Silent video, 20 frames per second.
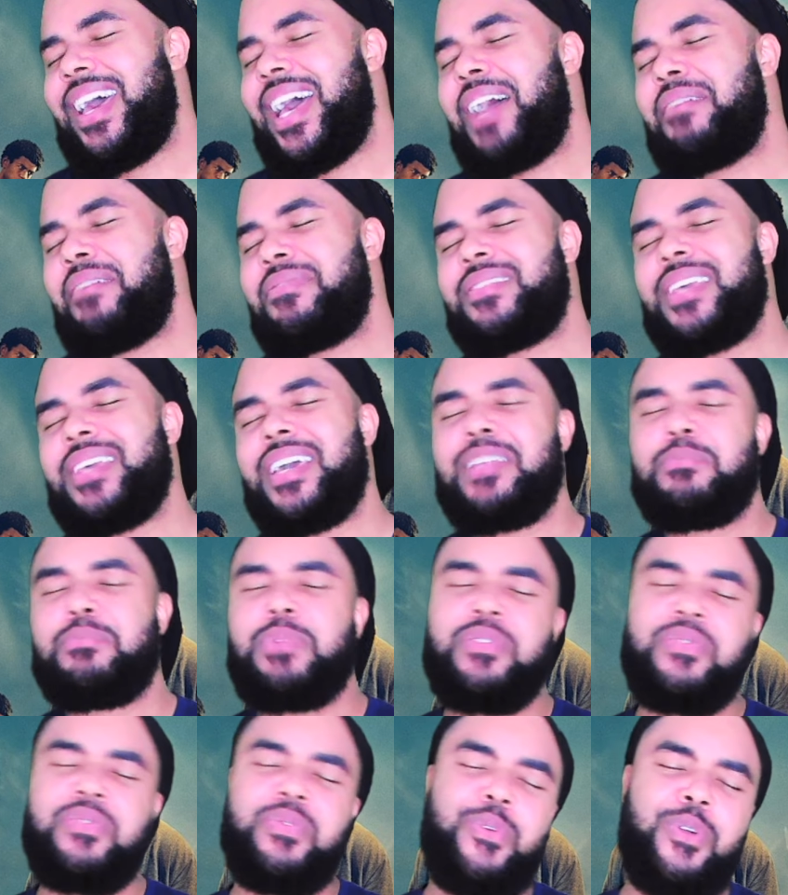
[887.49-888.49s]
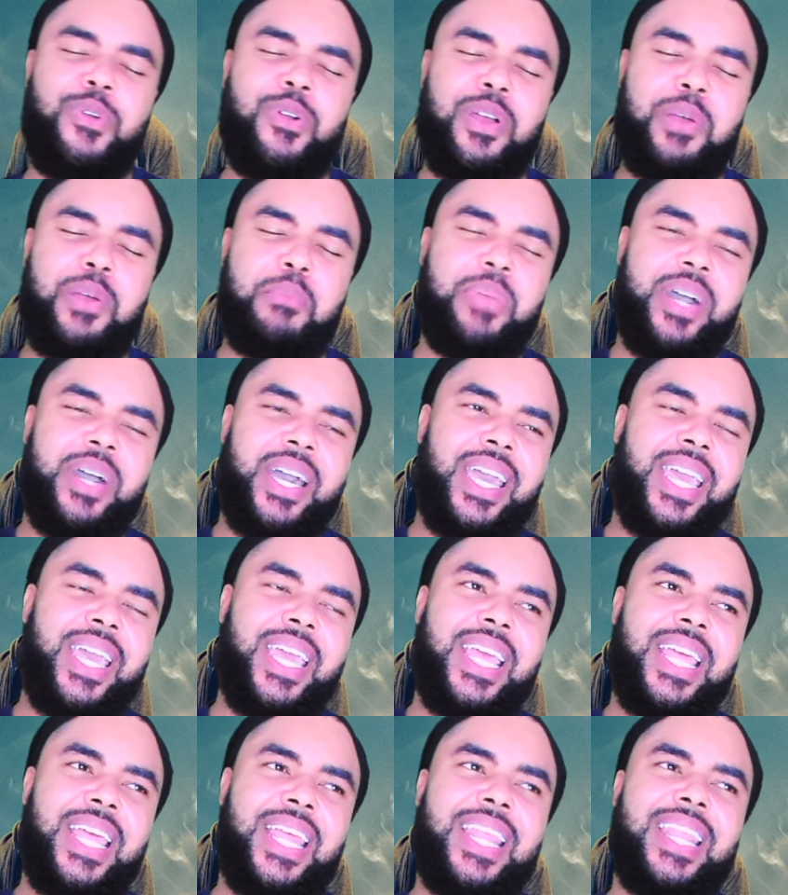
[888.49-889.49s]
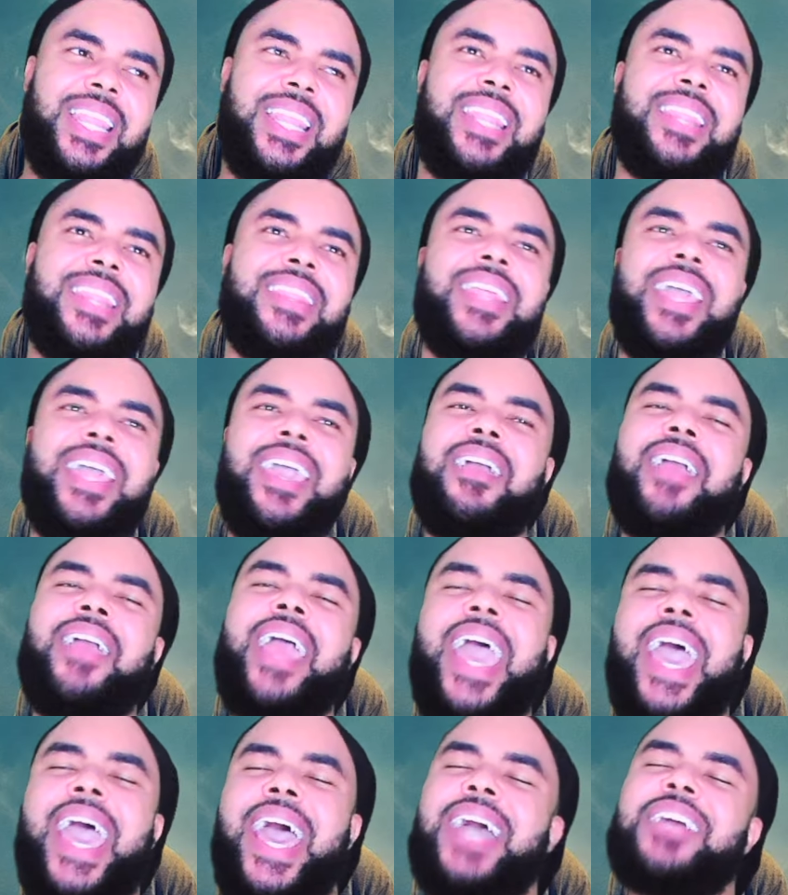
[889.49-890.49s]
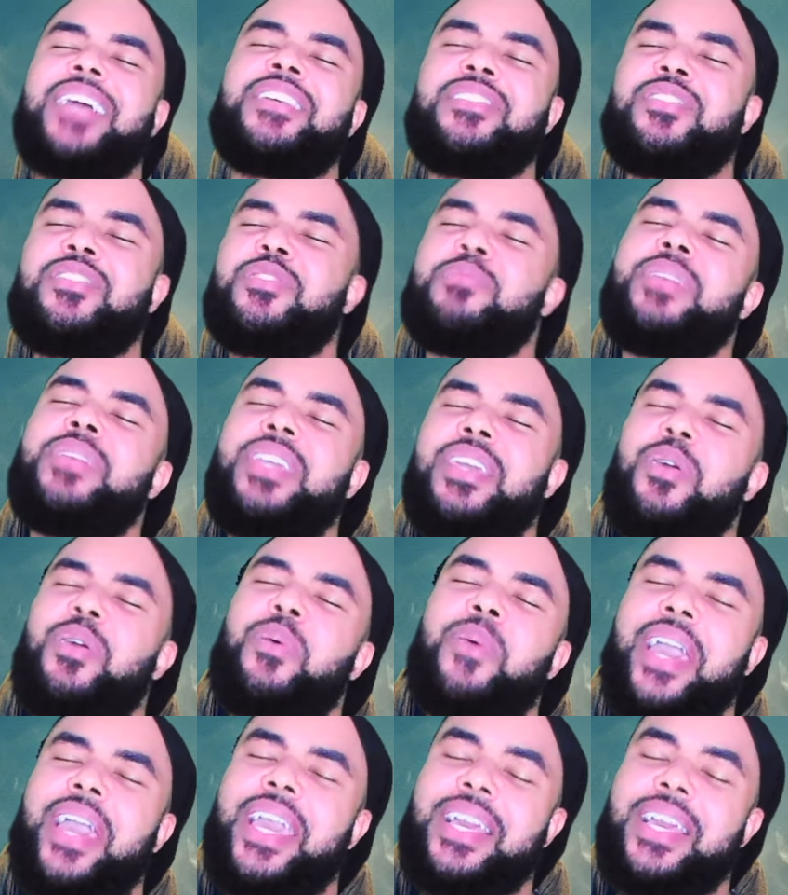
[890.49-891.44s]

I've said it before, but there has to be a way,